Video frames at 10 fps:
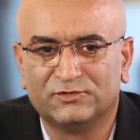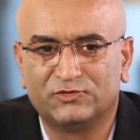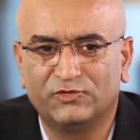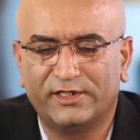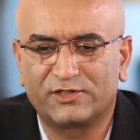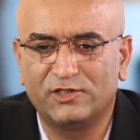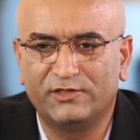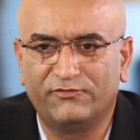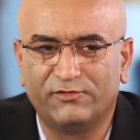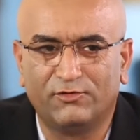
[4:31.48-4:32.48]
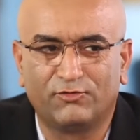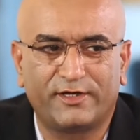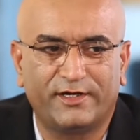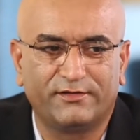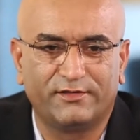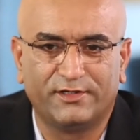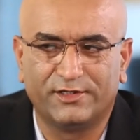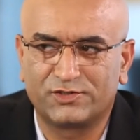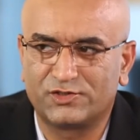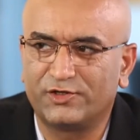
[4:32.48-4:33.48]
So actually, if you look at the
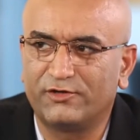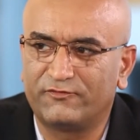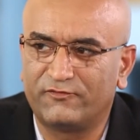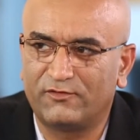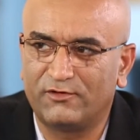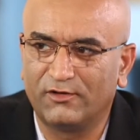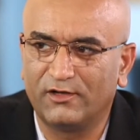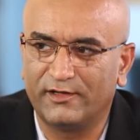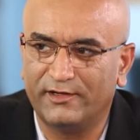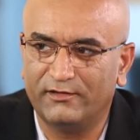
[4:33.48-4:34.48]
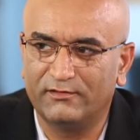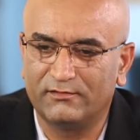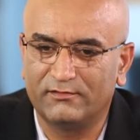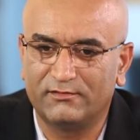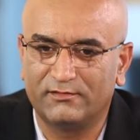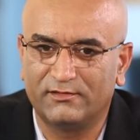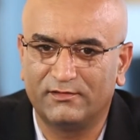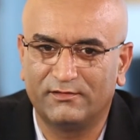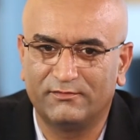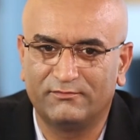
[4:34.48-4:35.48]
history of online,
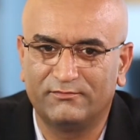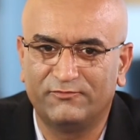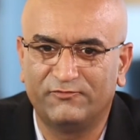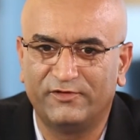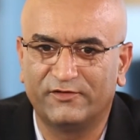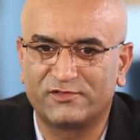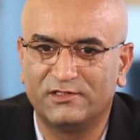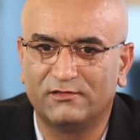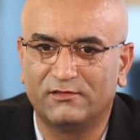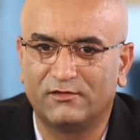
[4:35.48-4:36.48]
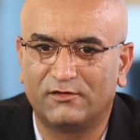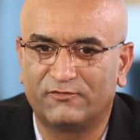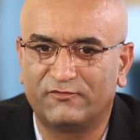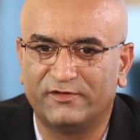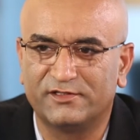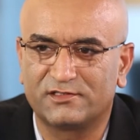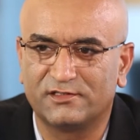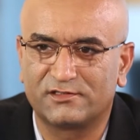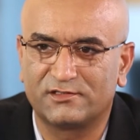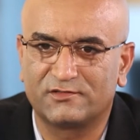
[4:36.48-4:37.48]
we have seen a lot of
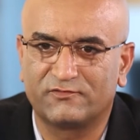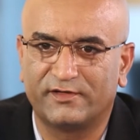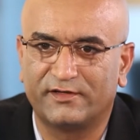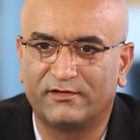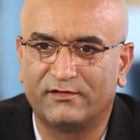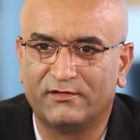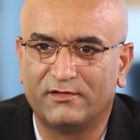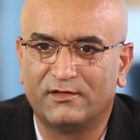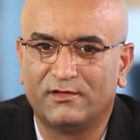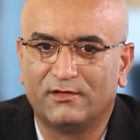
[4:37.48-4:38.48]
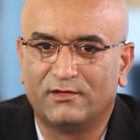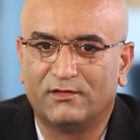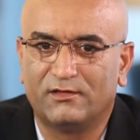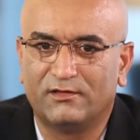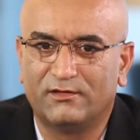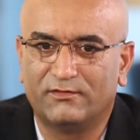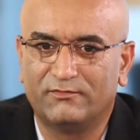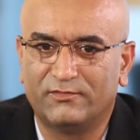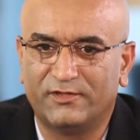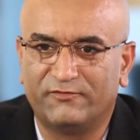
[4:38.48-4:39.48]
instances where
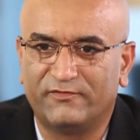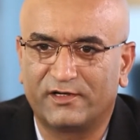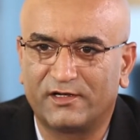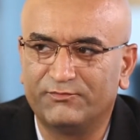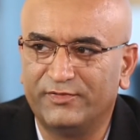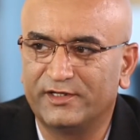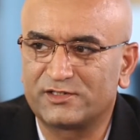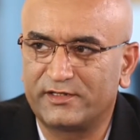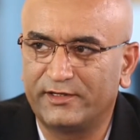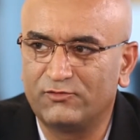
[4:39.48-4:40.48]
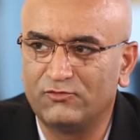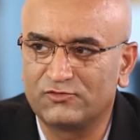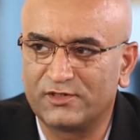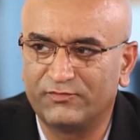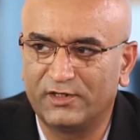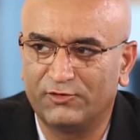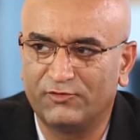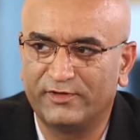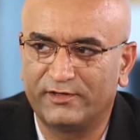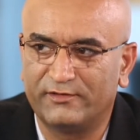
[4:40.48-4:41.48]
if a company has tried to do something
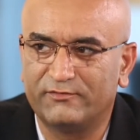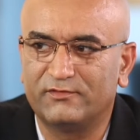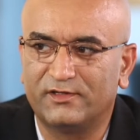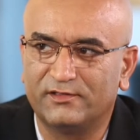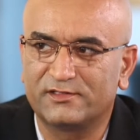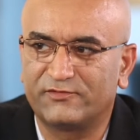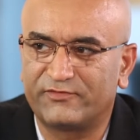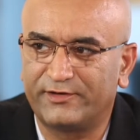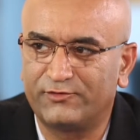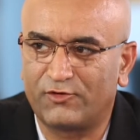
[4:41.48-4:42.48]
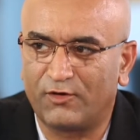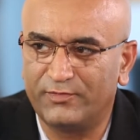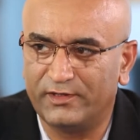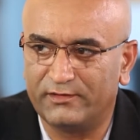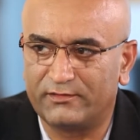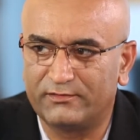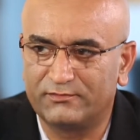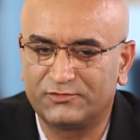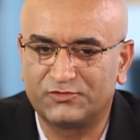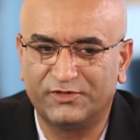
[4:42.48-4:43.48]
innovative, others have tried to copy it.
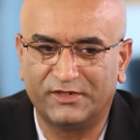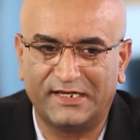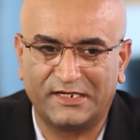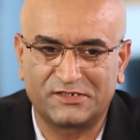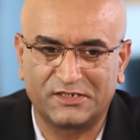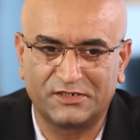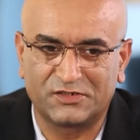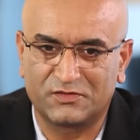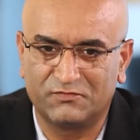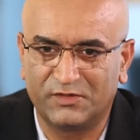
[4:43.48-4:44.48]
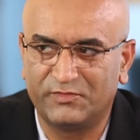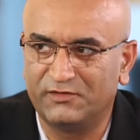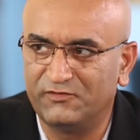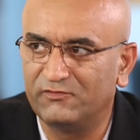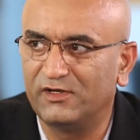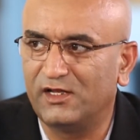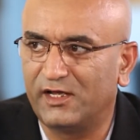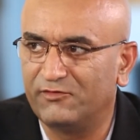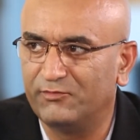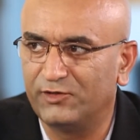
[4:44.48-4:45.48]
So in that sense, maybe we will
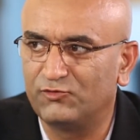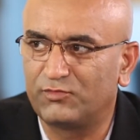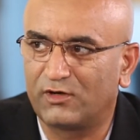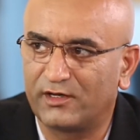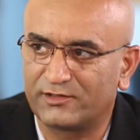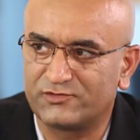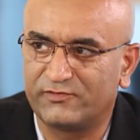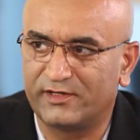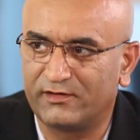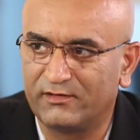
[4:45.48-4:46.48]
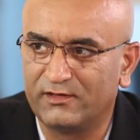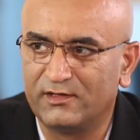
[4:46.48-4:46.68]
have Me Too products where